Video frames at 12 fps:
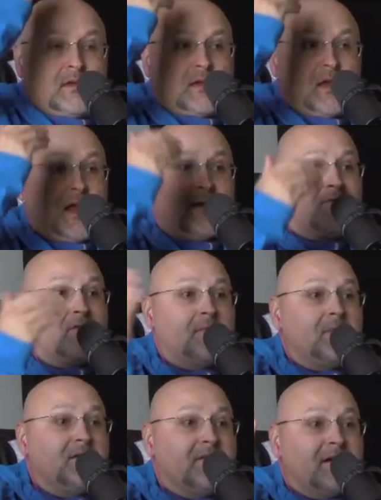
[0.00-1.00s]
half are
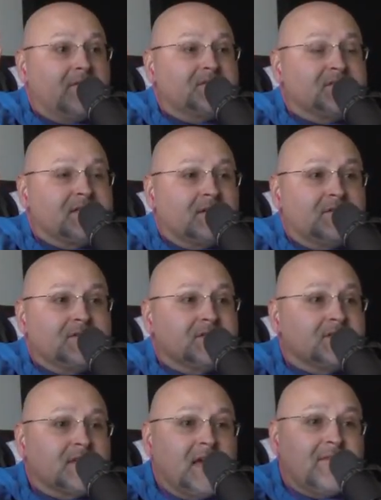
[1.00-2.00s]
above average
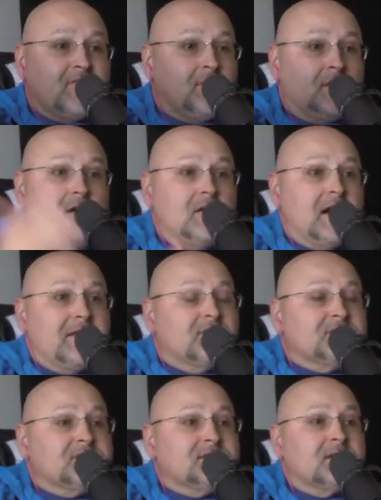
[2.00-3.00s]
intelligence and half are below
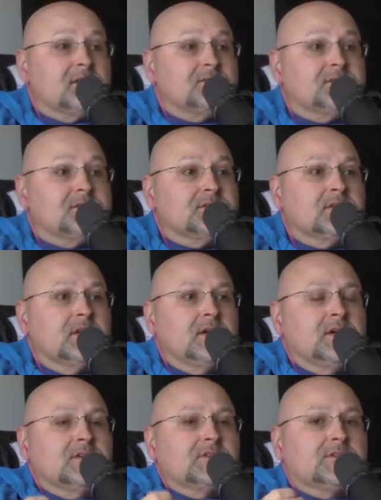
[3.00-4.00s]
average intelligence.
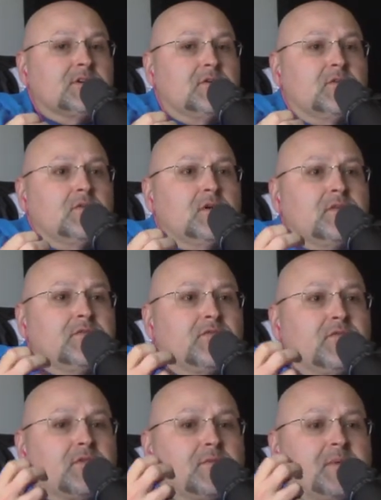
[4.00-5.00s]
So
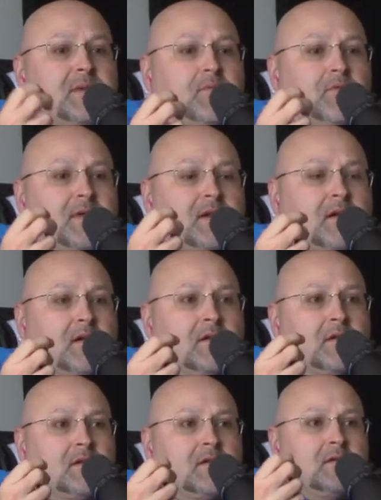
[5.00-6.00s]
for the people that
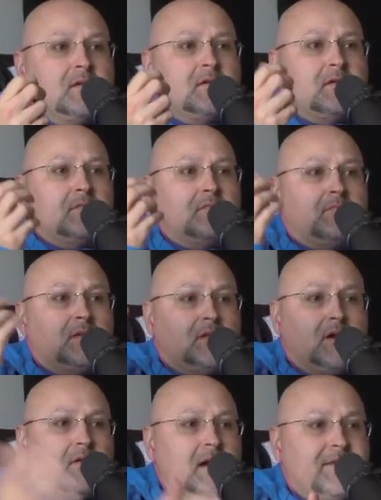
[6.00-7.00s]
are
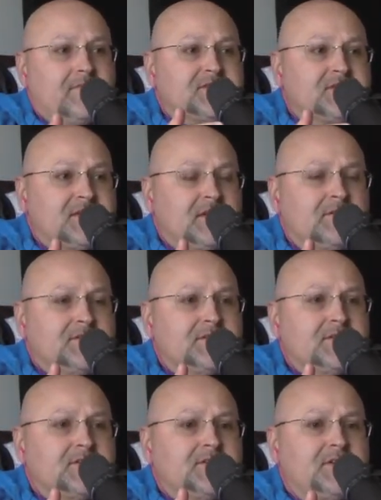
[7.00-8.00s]
below average
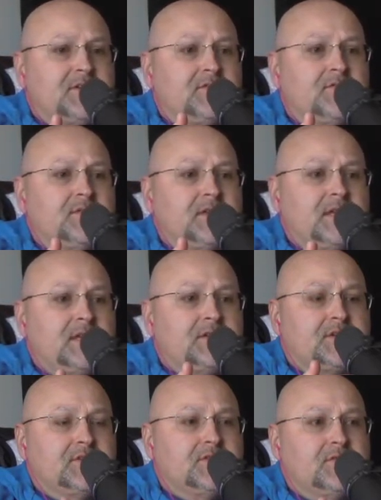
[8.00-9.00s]
intelligence, do you need
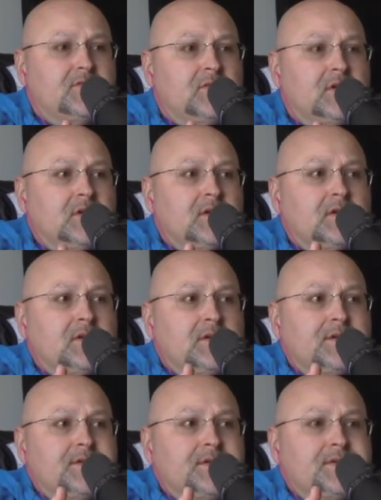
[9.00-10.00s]
to
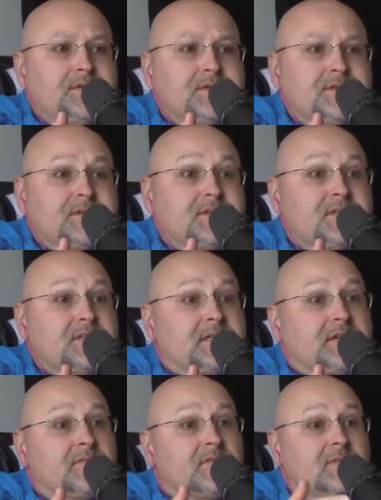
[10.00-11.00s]

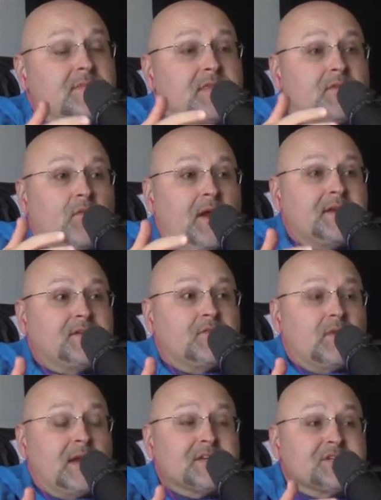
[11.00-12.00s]
steer them in the right
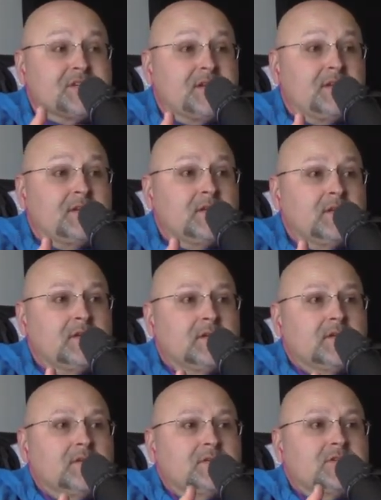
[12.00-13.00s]
direction
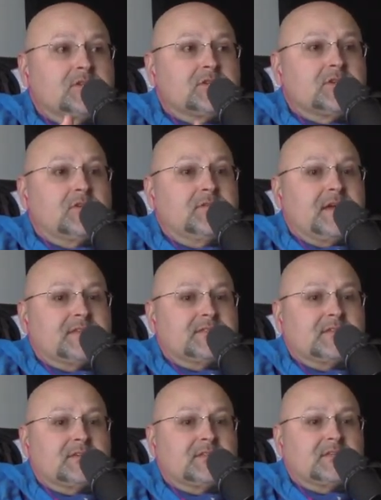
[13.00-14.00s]
so that
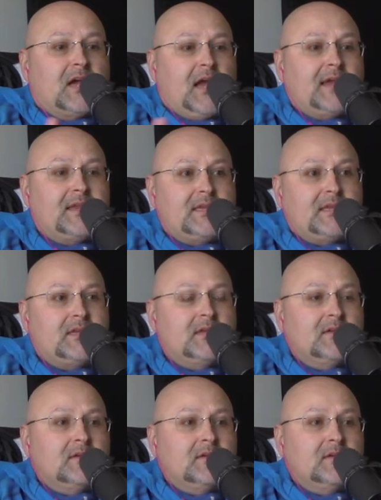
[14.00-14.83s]
society